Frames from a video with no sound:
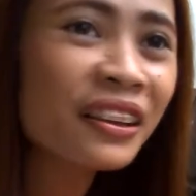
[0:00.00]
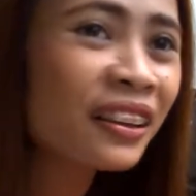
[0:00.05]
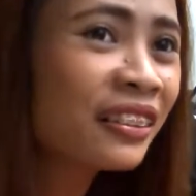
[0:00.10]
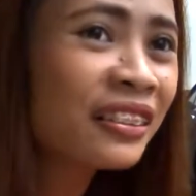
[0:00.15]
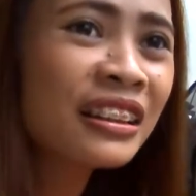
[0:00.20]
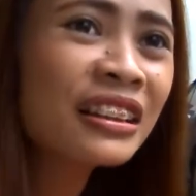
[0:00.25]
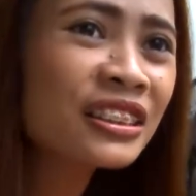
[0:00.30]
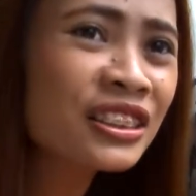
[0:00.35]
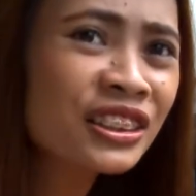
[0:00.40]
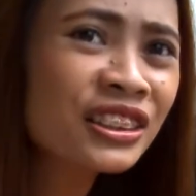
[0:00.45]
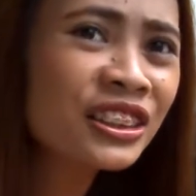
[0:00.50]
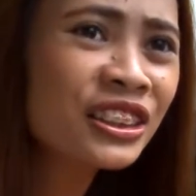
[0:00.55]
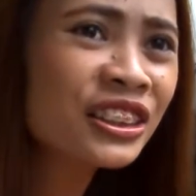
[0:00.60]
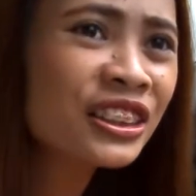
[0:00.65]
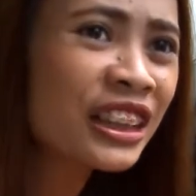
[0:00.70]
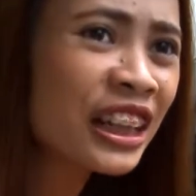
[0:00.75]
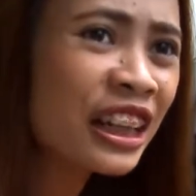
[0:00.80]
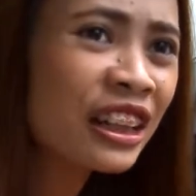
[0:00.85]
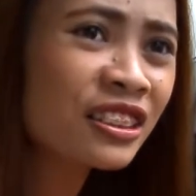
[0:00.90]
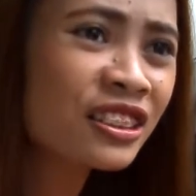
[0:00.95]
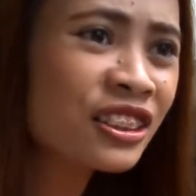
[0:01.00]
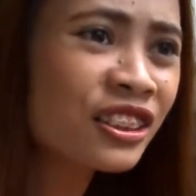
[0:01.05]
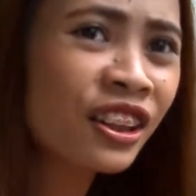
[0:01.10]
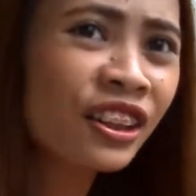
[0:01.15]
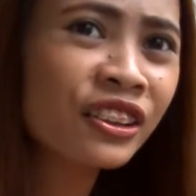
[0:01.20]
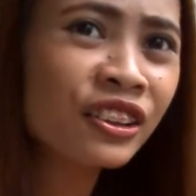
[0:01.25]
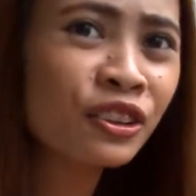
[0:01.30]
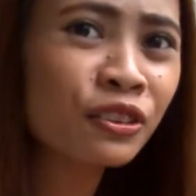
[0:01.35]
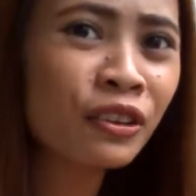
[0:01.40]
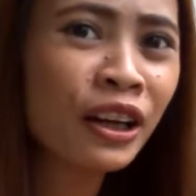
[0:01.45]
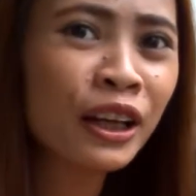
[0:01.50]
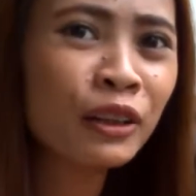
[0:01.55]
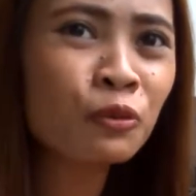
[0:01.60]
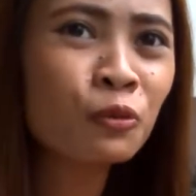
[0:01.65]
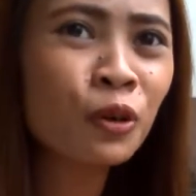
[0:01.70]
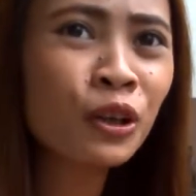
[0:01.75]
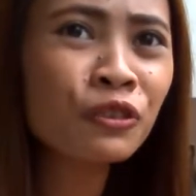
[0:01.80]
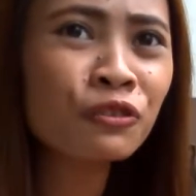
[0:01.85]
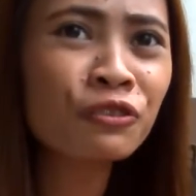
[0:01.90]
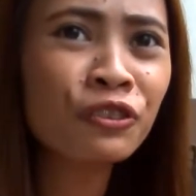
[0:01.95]
Then she's not the right
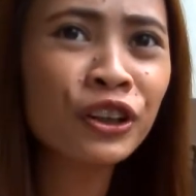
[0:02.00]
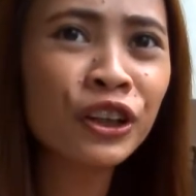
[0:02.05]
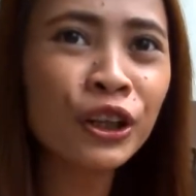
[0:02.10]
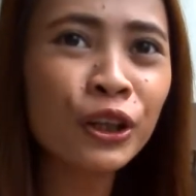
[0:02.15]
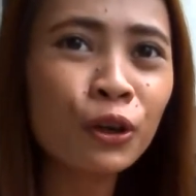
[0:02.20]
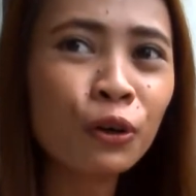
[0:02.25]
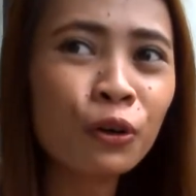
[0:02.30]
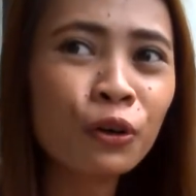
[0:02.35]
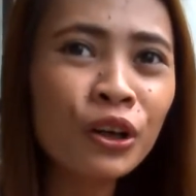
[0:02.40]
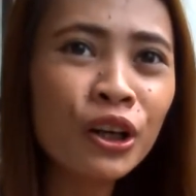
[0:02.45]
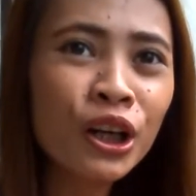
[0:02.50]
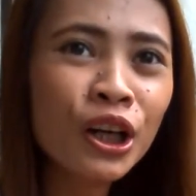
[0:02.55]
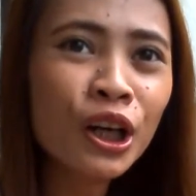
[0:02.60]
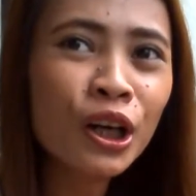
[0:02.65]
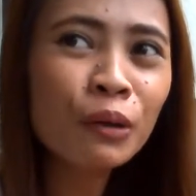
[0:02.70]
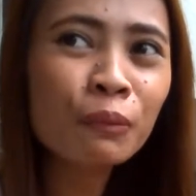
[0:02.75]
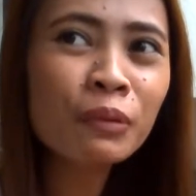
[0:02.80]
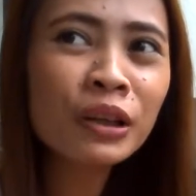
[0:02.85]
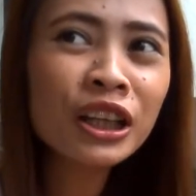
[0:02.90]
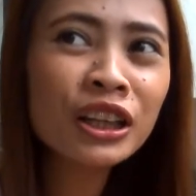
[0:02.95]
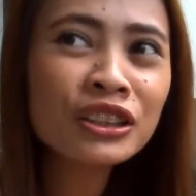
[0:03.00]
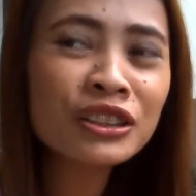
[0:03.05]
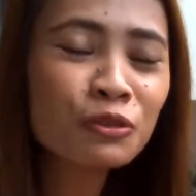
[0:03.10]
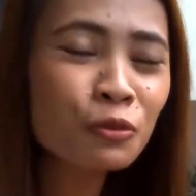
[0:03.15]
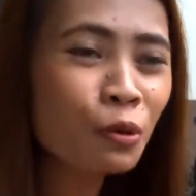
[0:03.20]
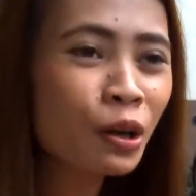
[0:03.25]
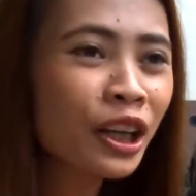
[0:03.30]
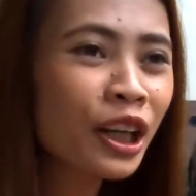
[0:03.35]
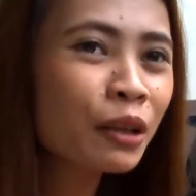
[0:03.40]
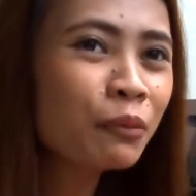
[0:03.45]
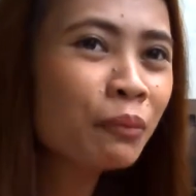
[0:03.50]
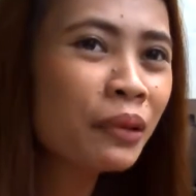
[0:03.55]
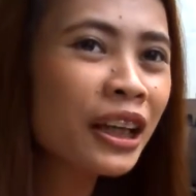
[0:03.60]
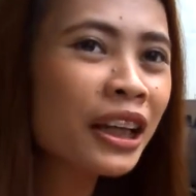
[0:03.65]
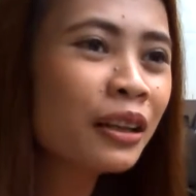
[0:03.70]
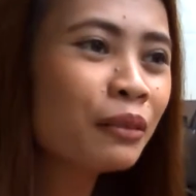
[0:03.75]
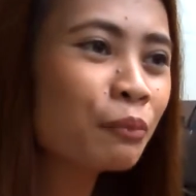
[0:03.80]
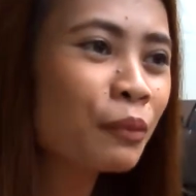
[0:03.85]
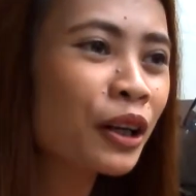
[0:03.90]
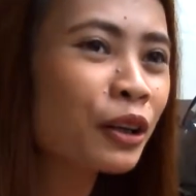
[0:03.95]
one for you. Because what I
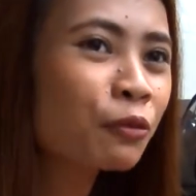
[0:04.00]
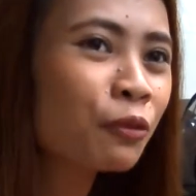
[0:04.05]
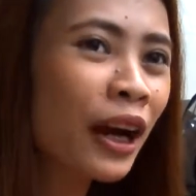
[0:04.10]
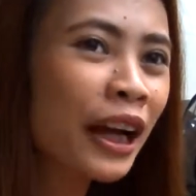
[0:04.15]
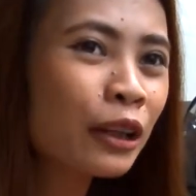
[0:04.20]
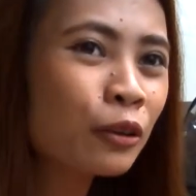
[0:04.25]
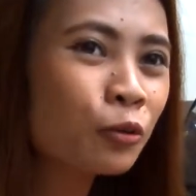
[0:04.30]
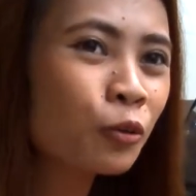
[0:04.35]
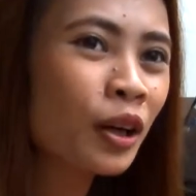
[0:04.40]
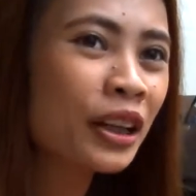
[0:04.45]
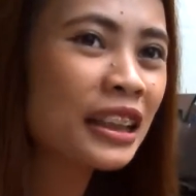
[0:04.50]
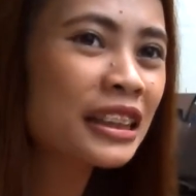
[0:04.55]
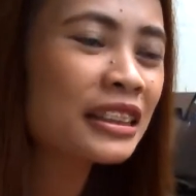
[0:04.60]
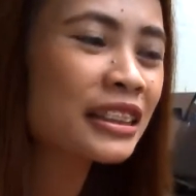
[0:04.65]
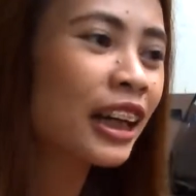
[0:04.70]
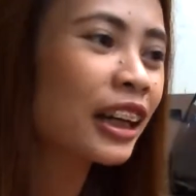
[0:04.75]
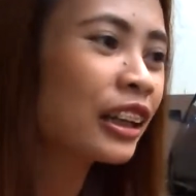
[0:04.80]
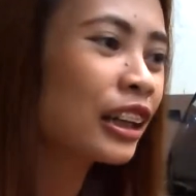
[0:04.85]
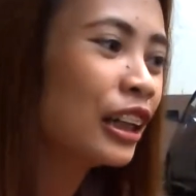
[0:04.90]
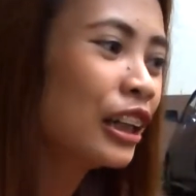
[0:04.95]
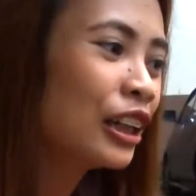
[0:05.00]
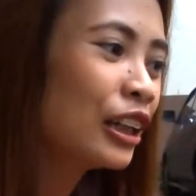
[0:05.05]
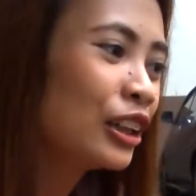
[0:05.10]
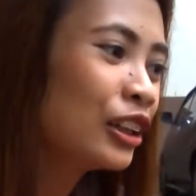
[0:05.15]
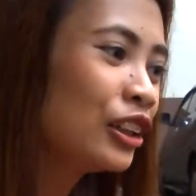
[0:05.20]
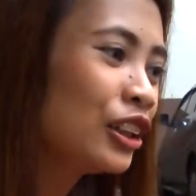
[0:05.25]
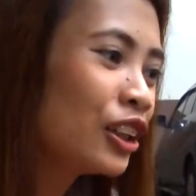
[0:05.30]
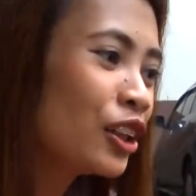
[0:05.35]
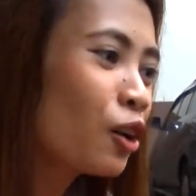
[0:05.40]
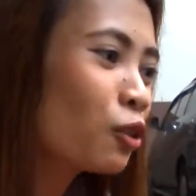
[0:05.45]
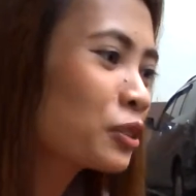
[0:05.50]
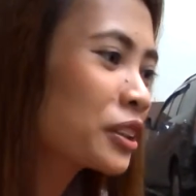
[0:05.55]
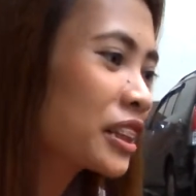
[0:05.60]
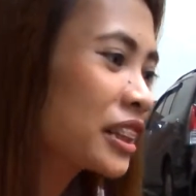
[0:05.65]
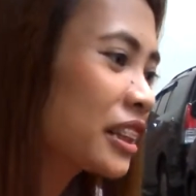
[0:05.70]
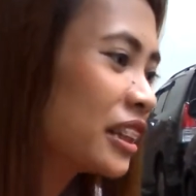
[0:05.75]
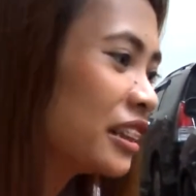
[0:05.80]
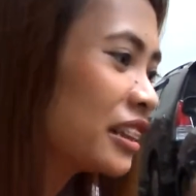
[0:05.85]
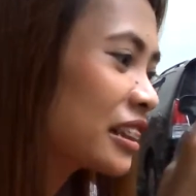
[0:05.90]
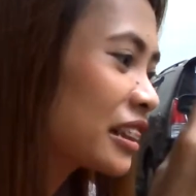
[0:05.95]
mean by right one is that, you know,
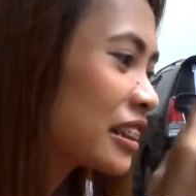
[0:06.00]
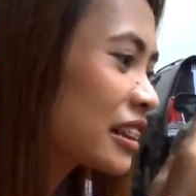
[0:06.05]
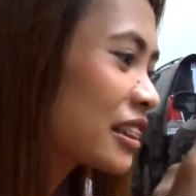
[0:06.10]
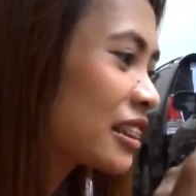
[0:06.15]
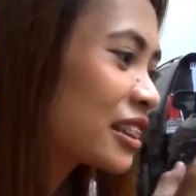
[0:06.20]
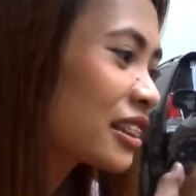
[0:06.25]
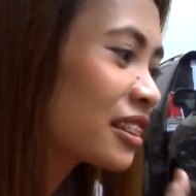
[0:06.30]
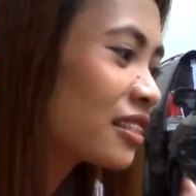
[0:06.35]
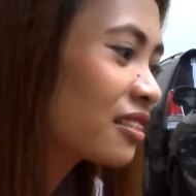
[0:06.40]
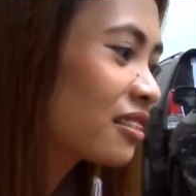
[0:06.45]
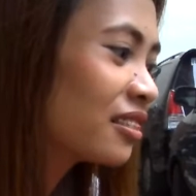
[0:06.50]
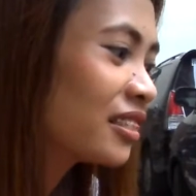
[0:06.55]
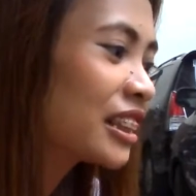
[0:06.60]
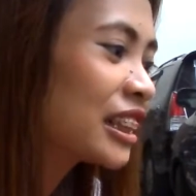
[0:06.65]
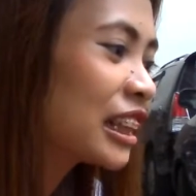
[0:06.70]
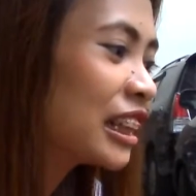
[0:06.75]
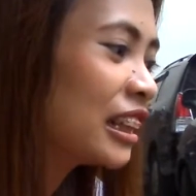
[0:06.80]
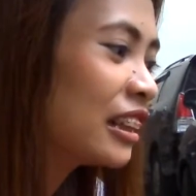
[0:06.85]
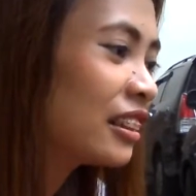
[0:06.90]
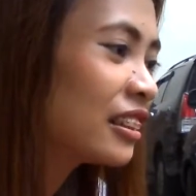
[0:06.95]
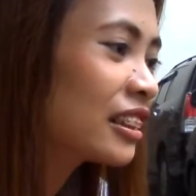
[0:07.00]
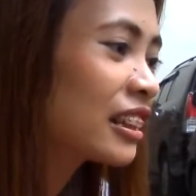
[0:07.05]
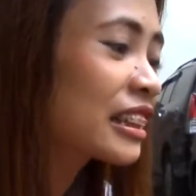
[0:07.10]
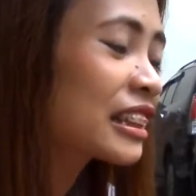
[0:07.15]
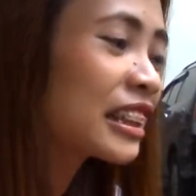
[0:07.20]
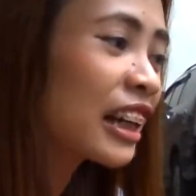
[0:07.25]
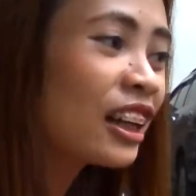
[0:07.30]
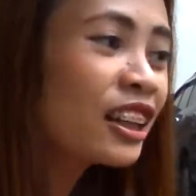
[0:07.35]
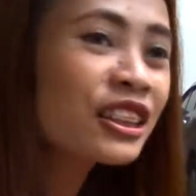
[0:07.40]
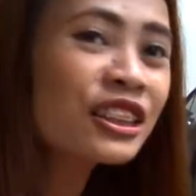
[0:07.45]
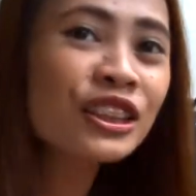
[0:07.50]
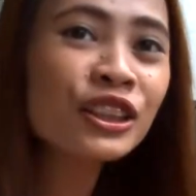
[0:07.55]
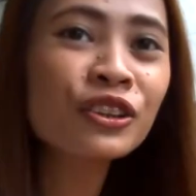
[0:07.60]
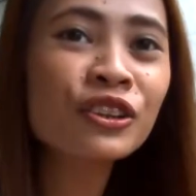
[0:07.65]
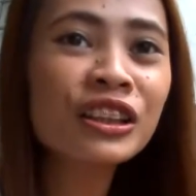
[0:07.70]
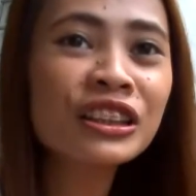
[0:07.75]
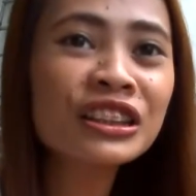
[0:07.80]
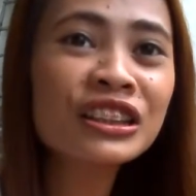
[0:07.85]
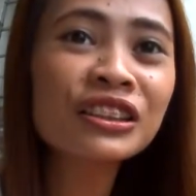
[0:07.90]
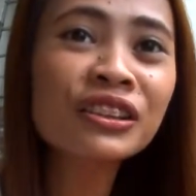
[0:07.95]
she tells you
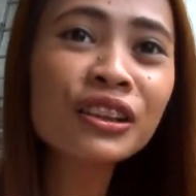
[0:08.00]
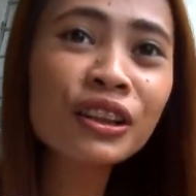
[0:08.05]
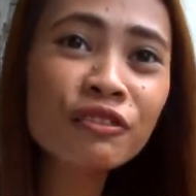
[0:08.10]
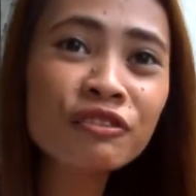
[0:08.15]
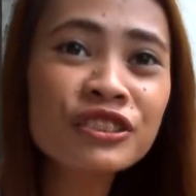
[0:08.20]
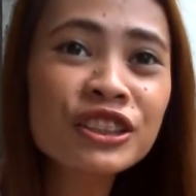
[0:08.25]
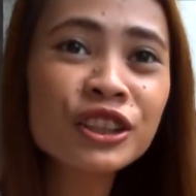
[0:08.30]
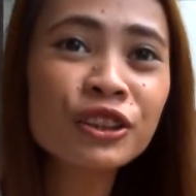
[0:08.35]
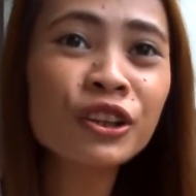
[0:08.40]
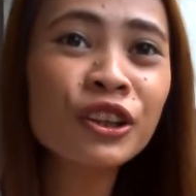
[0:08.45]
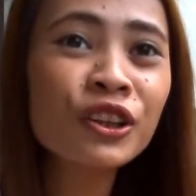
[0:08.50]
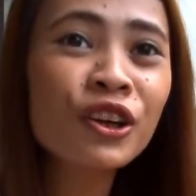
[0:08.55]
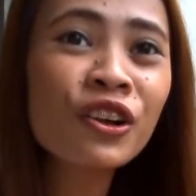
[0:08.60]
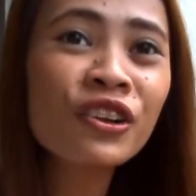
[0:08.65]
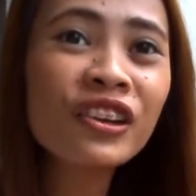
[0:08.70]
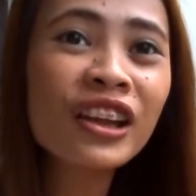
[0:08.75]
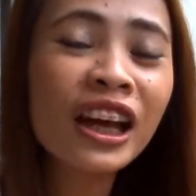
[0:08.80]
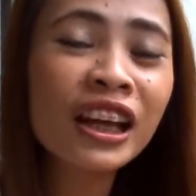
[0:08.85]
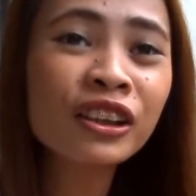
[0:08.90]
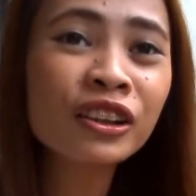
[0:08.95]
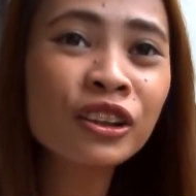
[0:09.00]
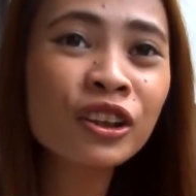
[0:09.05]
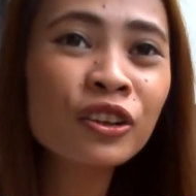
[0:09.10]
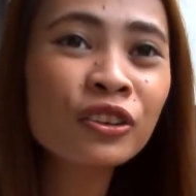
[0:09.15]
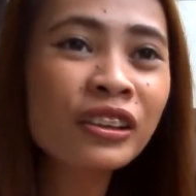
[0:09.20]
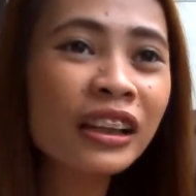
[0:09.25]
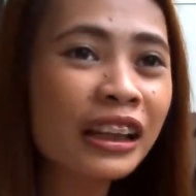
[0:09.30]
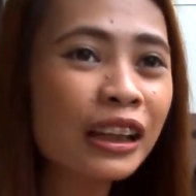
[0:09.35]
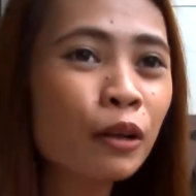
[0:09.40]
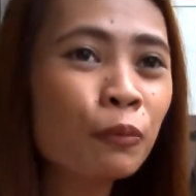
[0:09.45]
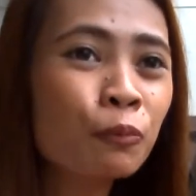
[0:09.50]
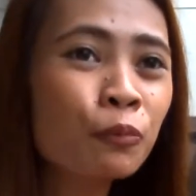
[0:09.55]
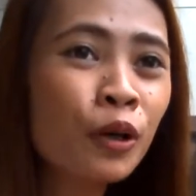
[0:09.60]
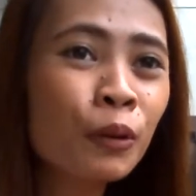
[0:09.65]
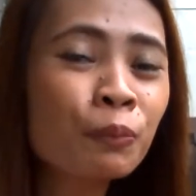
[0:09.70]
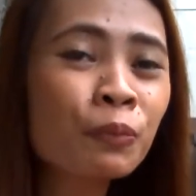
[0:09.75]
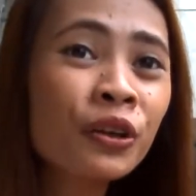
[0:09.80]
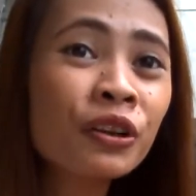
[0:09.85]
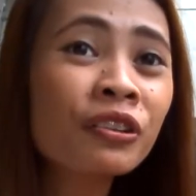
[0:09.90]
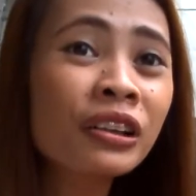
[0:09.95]
that she loves you and all that, you know, like a
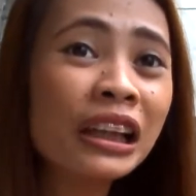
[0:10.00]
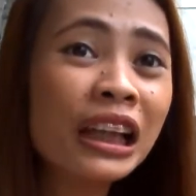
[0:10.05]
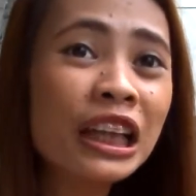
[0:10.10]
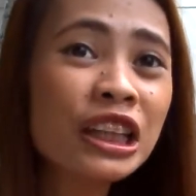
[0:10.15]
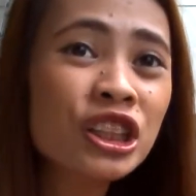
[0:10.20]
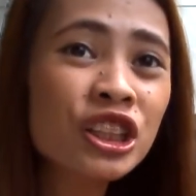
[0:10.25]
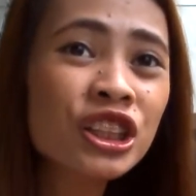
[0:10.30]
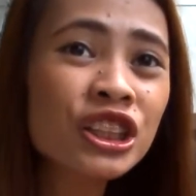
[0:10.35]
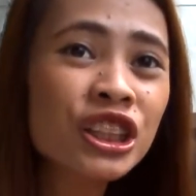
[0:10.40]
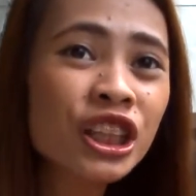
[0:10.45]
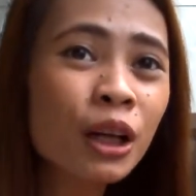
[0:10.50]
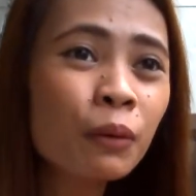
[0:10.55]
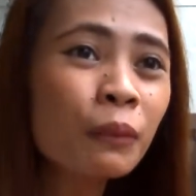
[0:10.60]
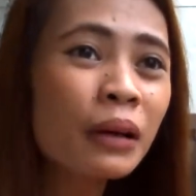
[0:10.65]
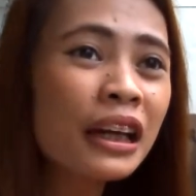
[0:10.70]
proper relationship.